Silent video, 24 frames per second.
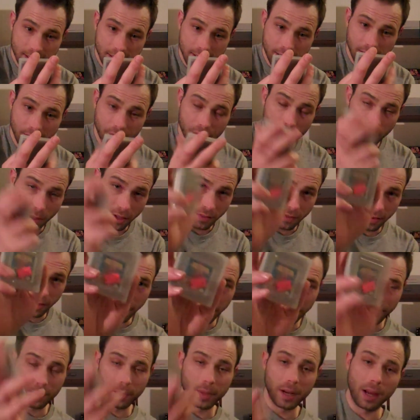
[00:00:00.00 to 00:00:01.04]

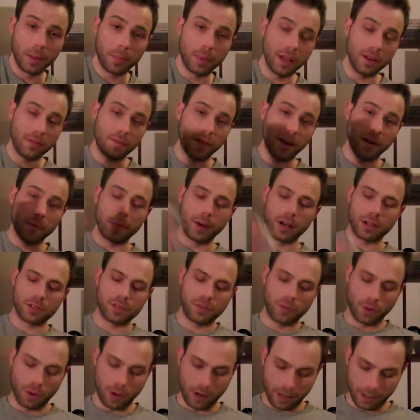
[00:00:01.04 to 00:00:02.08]
$7.25, but I paid $5
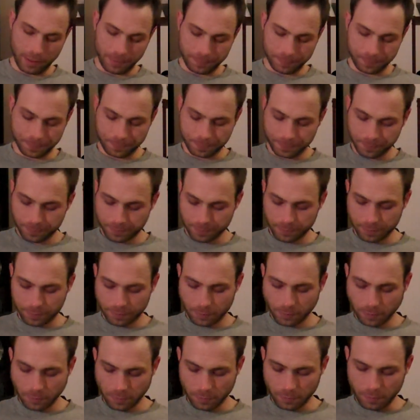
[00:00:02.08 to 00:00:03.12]
for it,
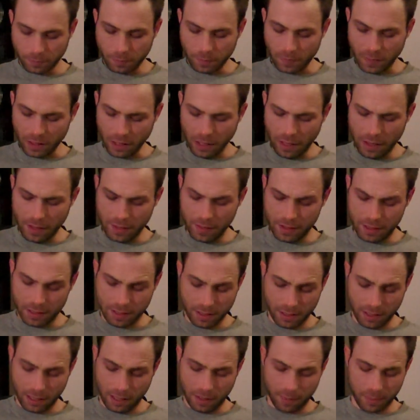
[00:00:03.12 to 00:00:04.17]
and this,
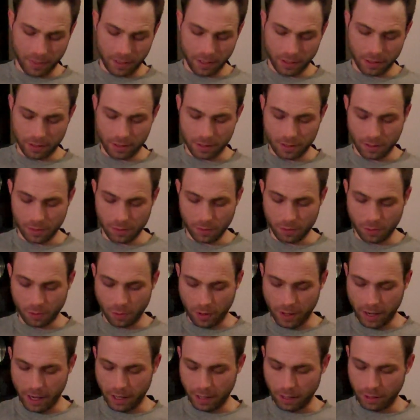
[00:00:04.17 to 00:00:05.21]
I mean, it's in
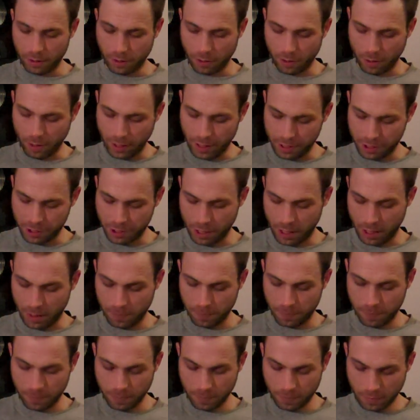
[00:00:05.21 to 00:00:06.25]
great shape.
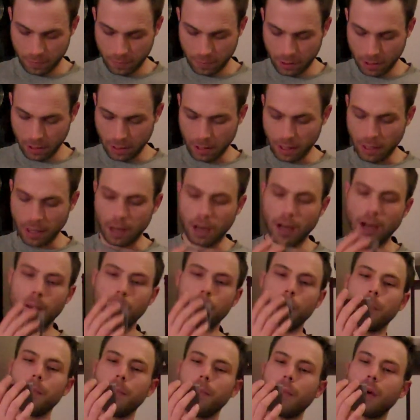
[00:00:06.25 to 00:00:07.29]

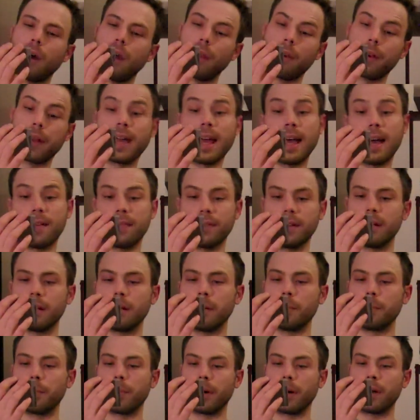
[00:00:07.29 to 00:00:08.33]
I already have it,
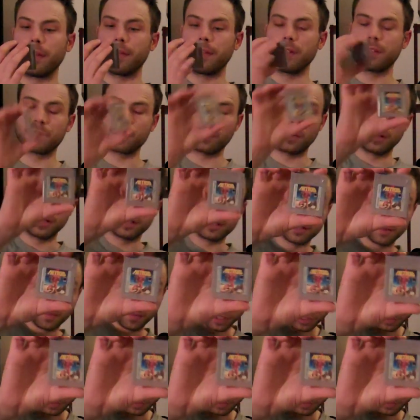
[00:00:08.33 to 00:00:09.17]
but this one is in